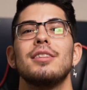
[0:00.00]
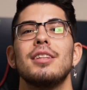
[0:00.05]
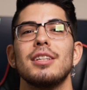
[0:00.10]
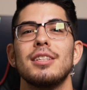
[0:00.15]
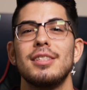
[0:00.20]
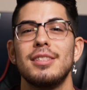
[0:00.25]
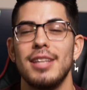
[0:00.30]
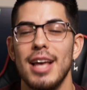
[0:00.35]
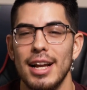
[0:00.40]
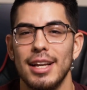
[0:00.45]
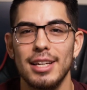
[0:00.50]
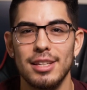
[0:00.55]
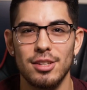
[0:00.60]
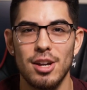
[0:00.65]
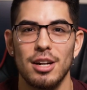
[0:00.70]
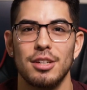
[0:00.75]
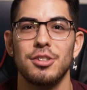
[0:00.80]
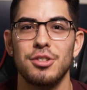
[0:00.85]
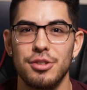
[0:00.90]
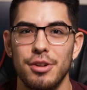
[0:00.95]
the second
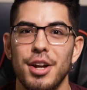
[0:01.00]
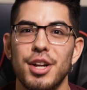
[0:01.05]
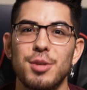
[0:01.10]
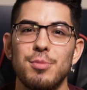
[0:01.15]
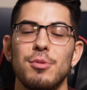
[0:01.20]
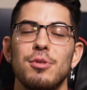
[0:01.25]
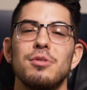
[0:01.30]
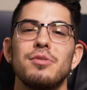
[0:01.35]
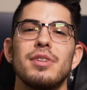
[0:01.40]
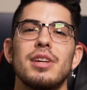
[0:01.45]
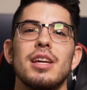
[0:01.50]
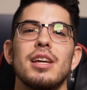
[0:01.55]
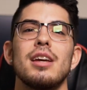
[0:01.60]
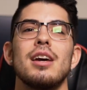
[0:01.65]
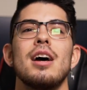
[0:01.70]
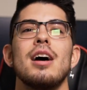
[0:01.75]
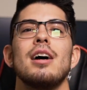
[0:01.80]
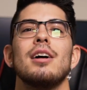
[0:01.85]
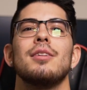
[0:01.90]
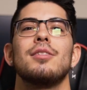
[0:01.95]
Doctor Strange movie,